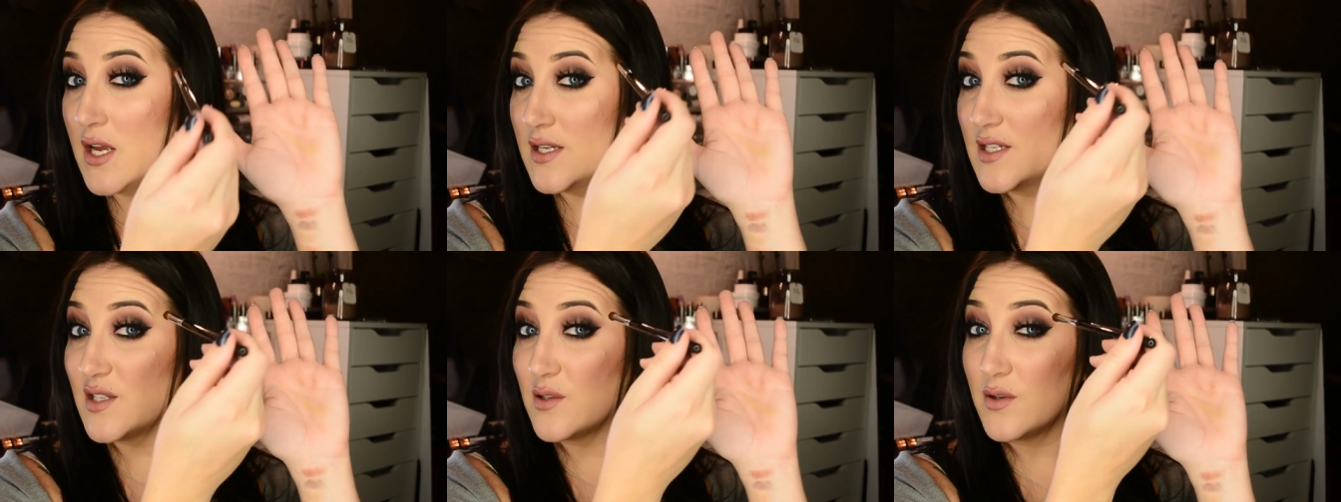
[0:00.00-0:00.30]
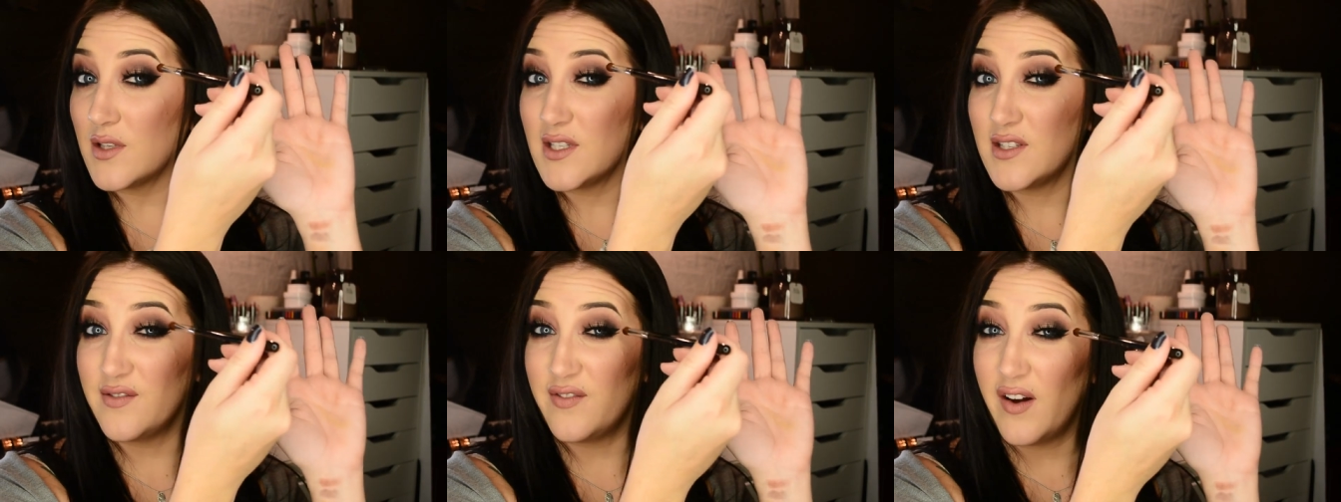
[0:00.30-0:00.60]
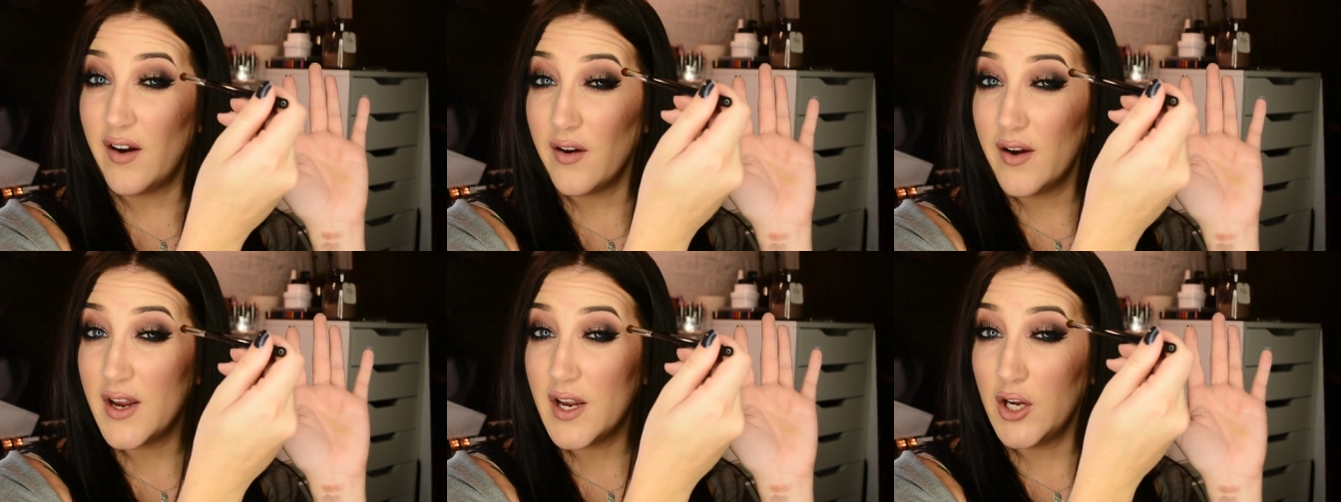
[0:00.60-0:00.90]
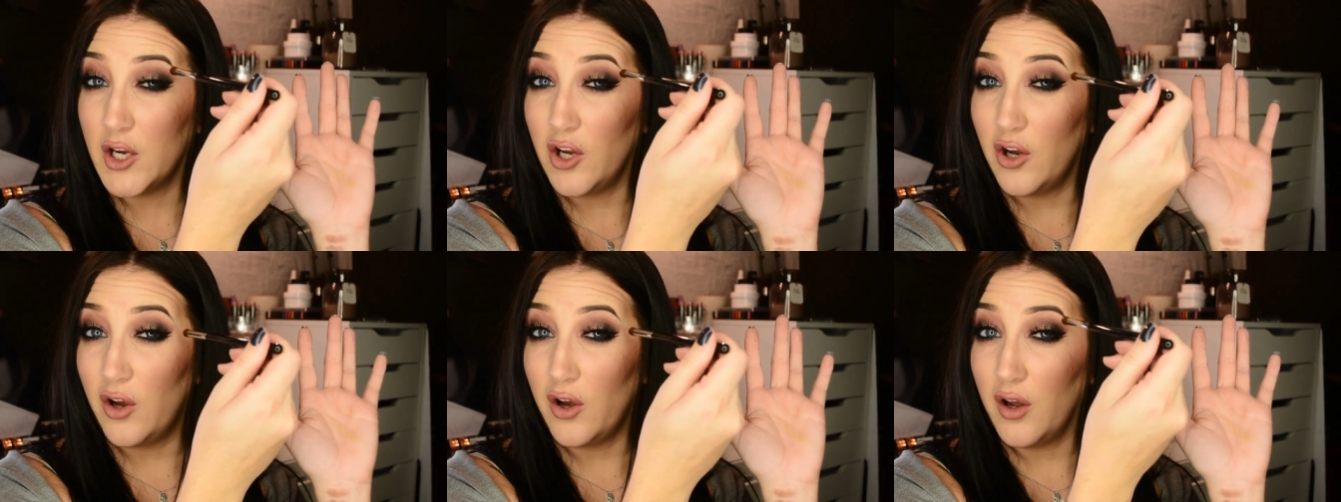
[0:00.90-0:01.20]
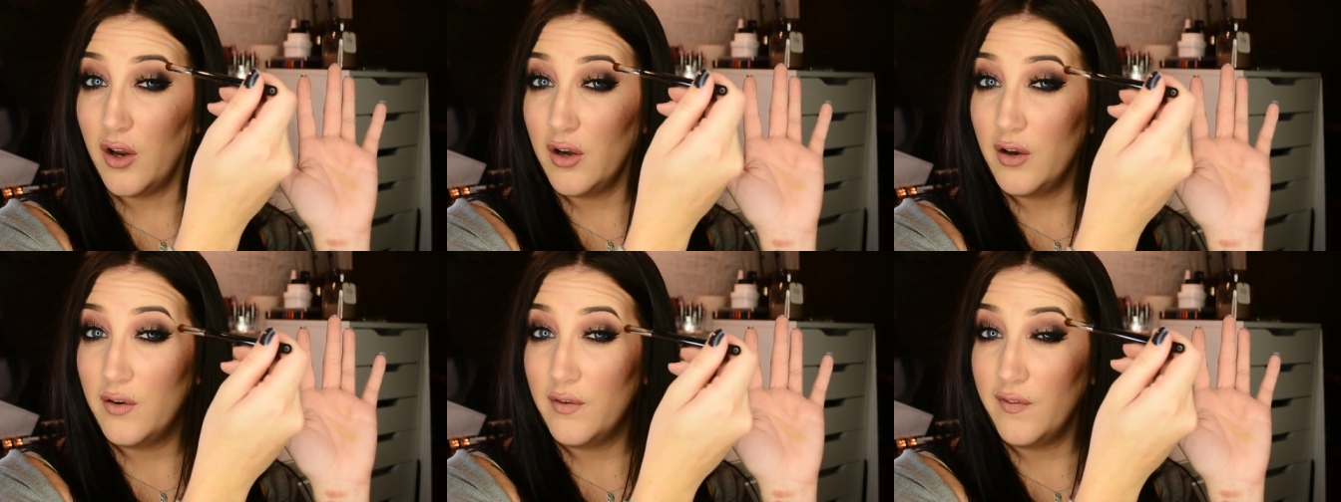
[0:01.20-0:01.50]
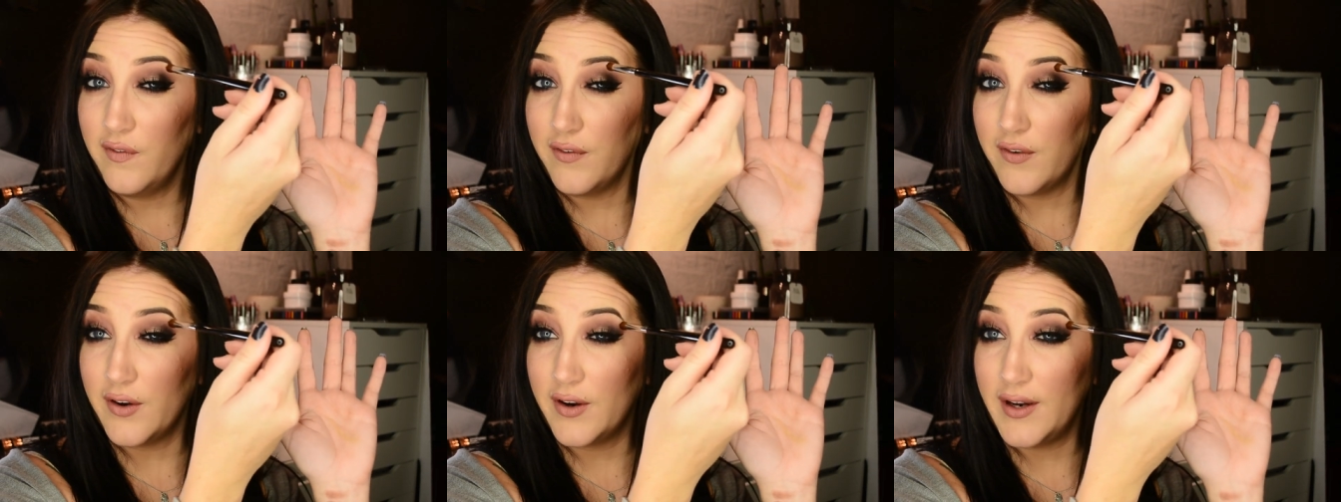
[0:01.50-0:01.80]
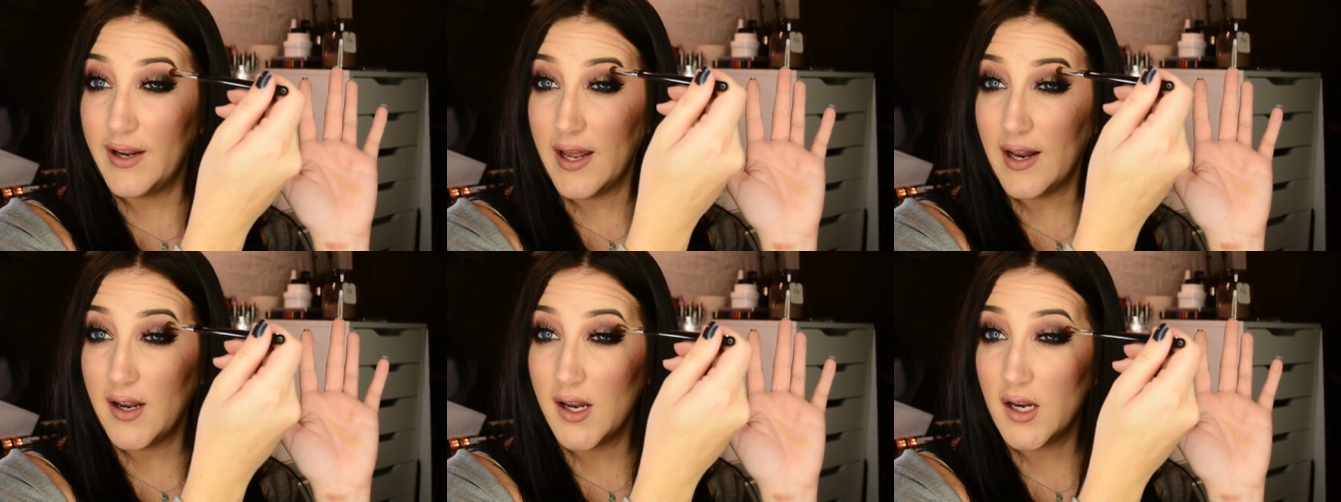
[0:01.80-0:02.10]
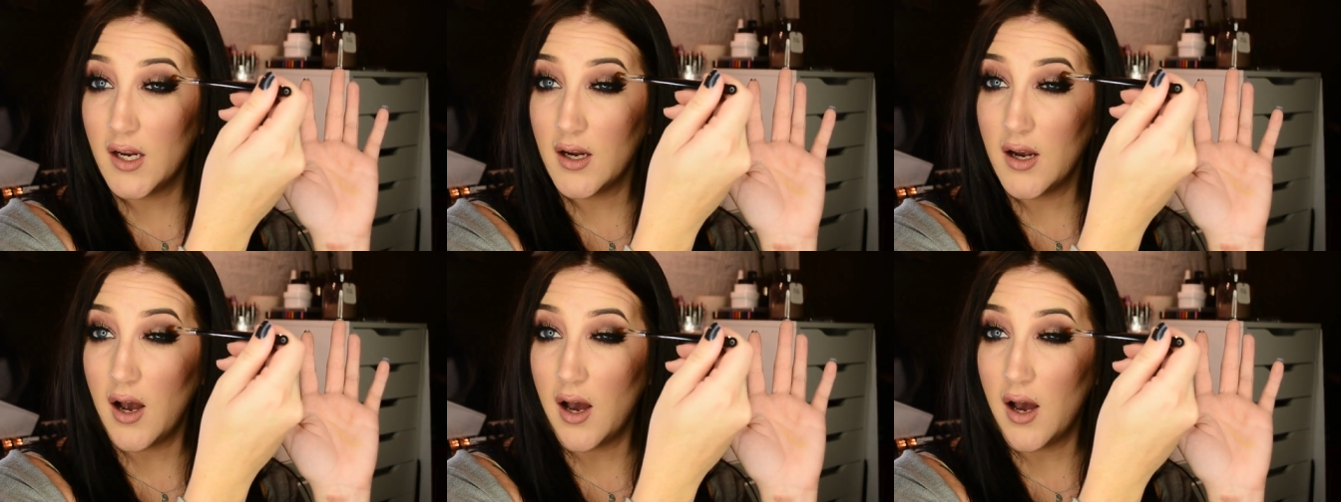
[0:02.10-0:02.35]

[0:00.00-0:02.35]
So it's very good for getting